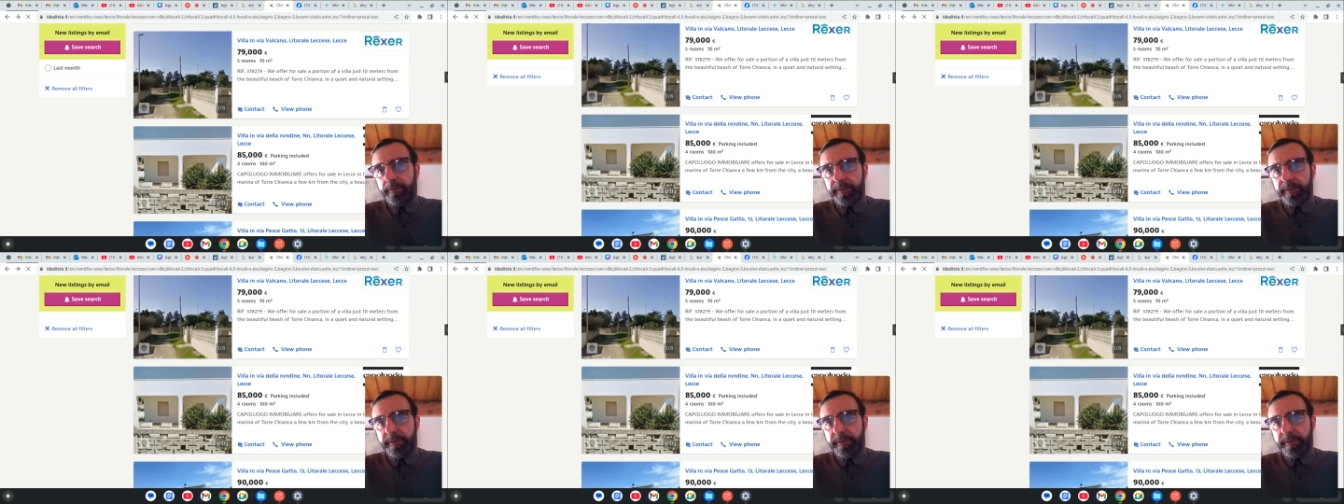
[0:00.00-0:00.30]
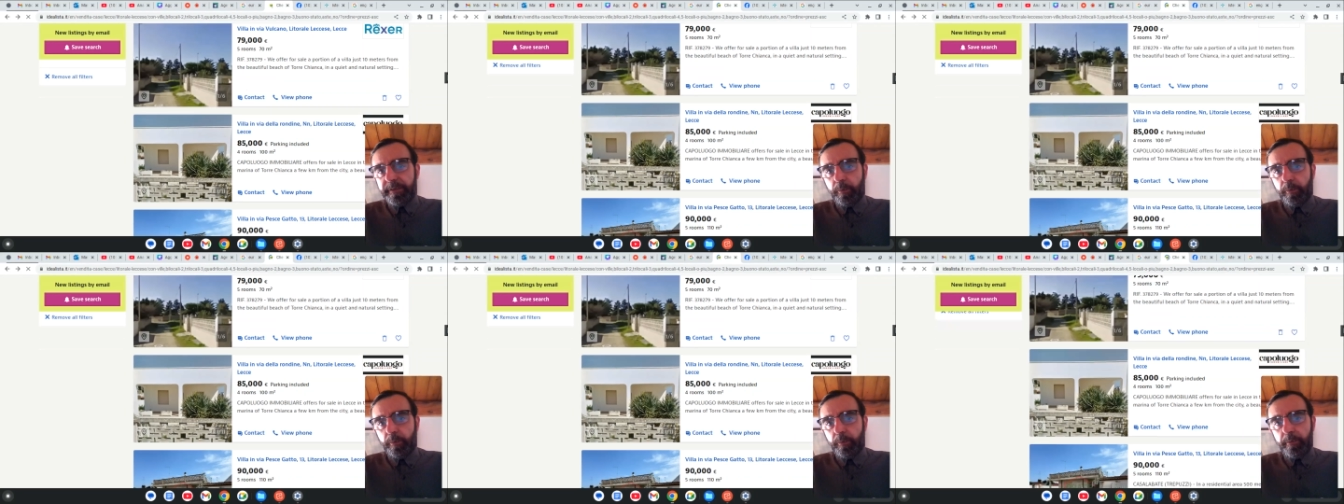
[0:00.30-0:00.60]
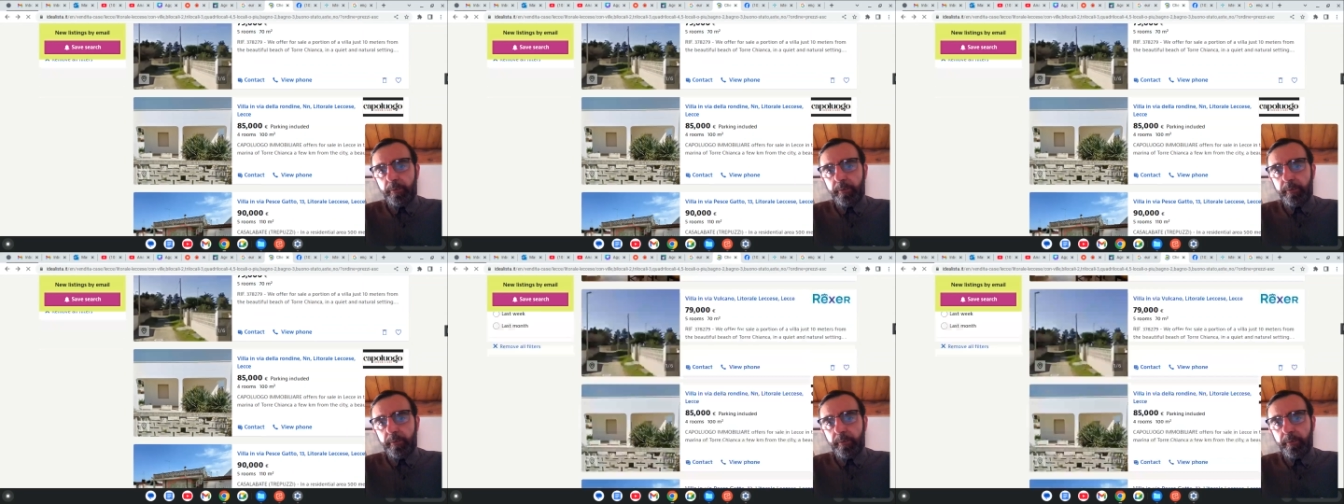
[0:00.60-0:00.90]
So
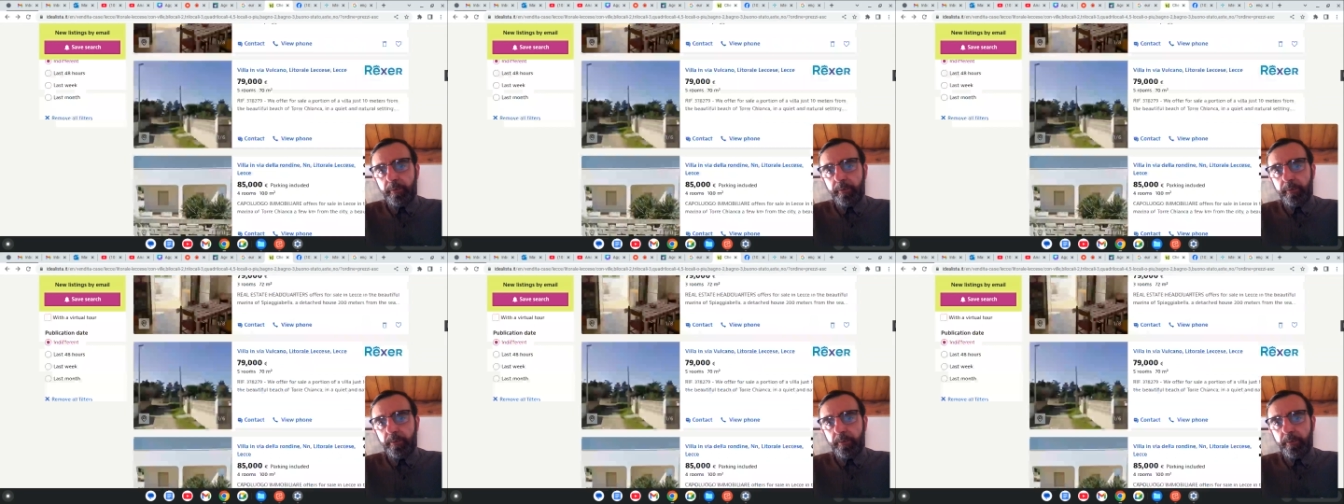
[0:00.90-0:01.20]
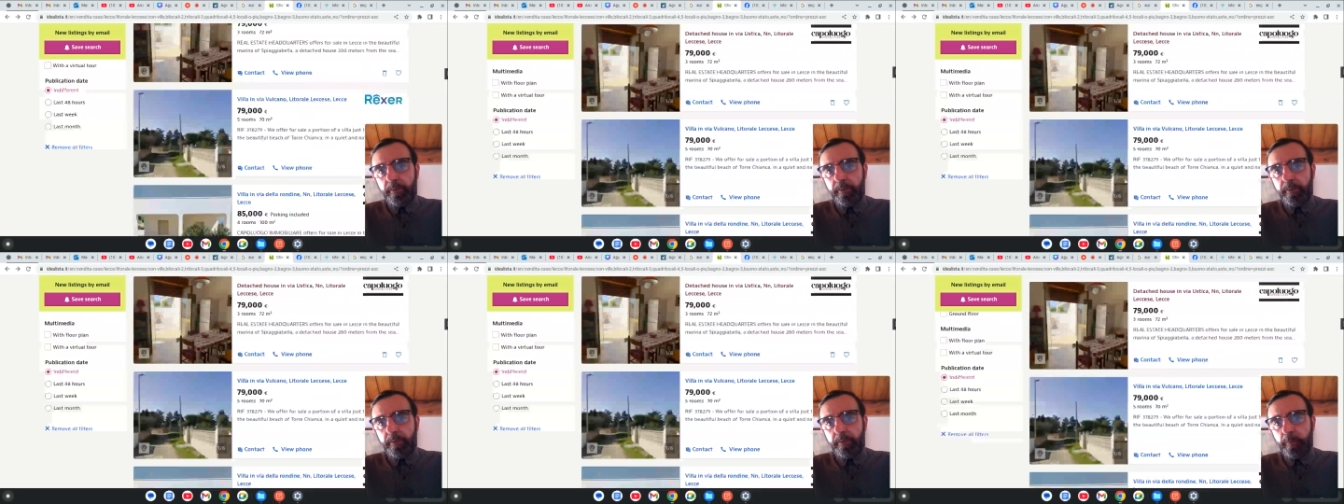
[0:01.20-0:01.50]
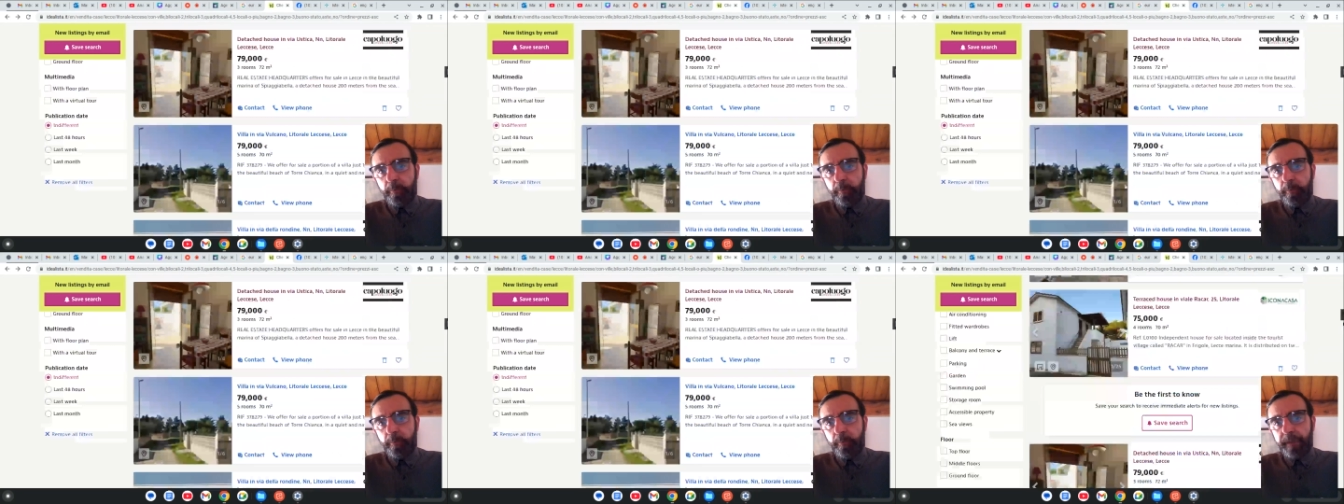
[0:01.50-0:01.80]

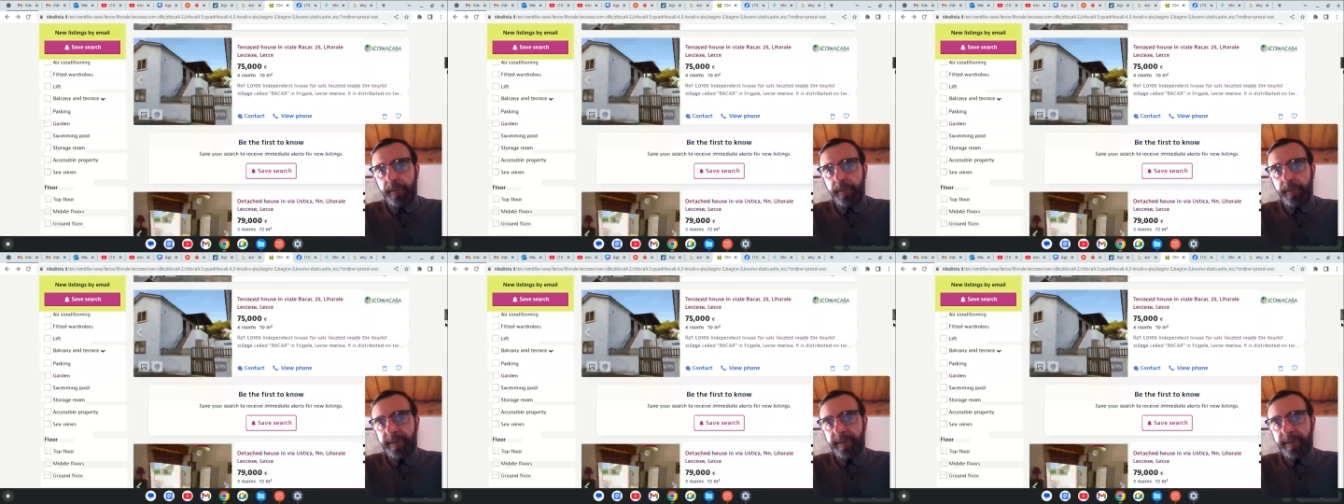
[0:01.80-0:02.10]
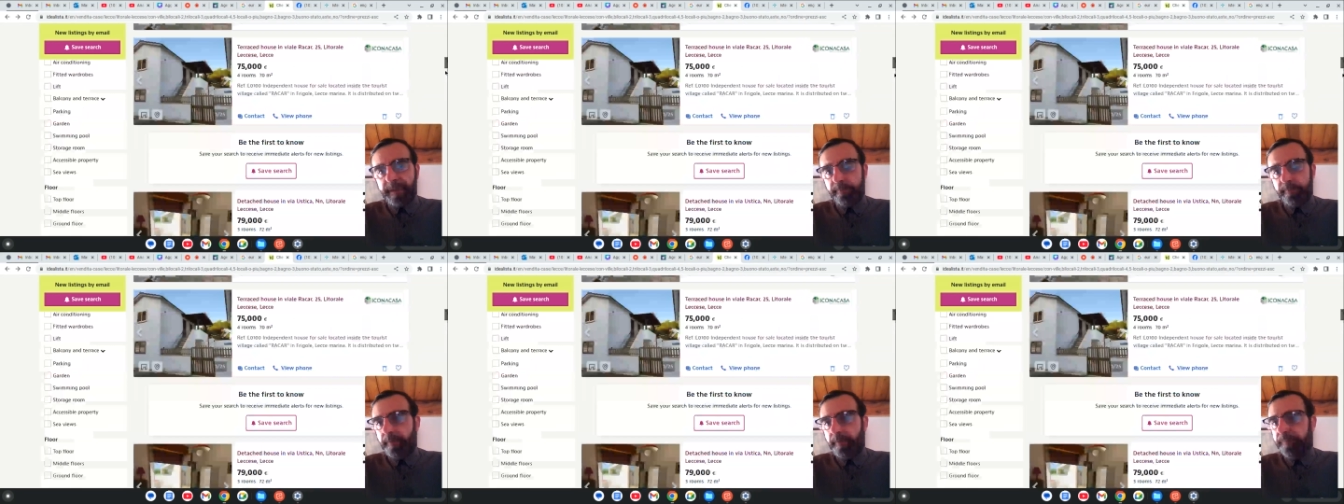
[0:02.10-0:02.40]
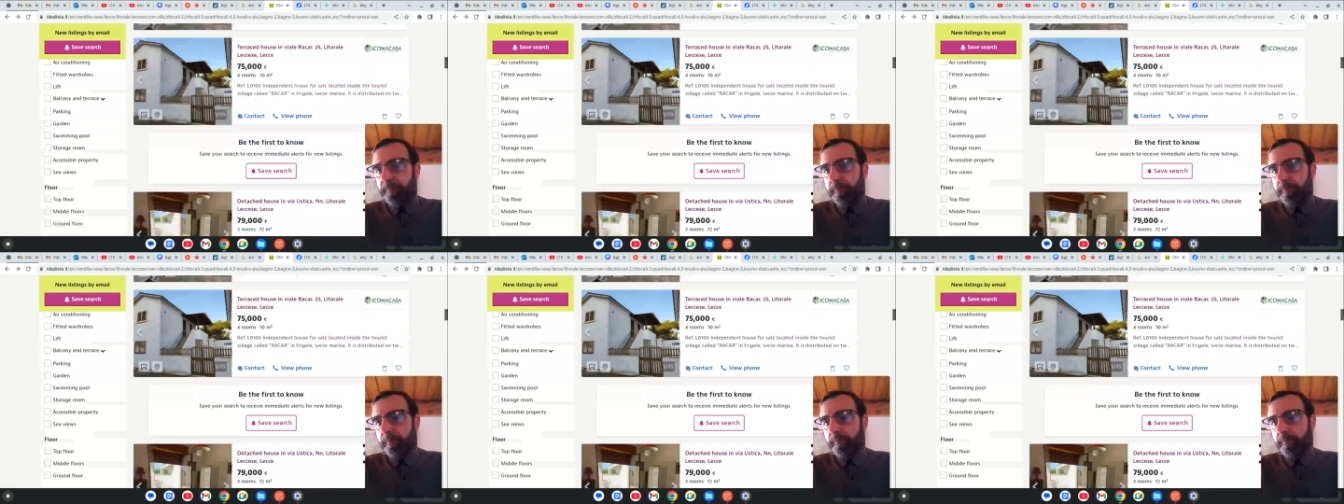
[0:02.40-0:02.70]
we had this one